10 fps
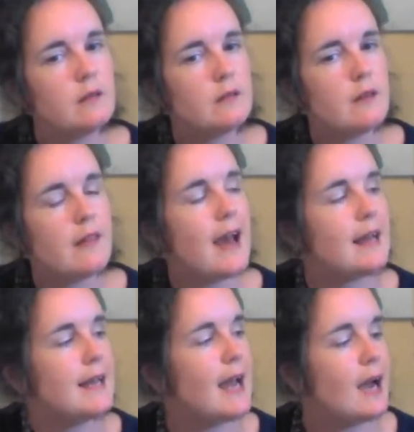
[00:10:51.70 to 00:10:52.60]
that
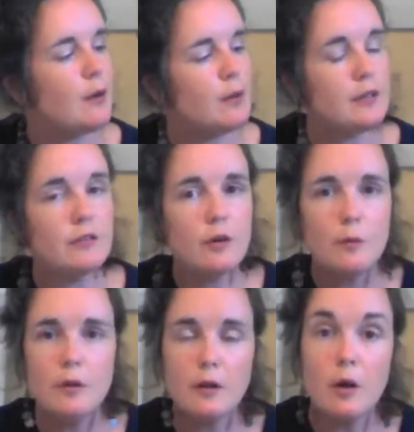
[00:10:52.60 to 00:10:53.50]
now is
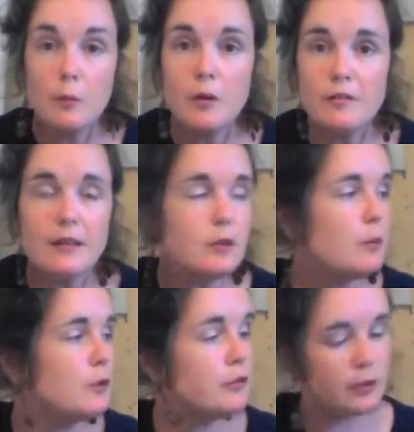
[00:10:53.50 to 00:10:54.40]
normal, almost like
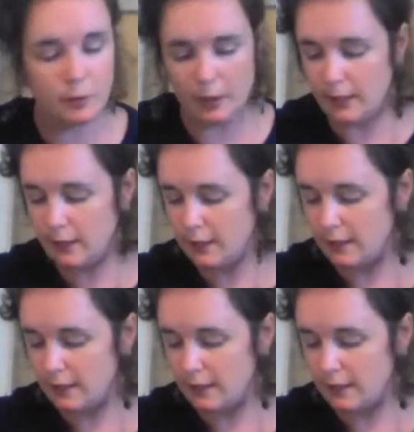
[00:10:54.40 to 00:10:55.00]
normal tuning.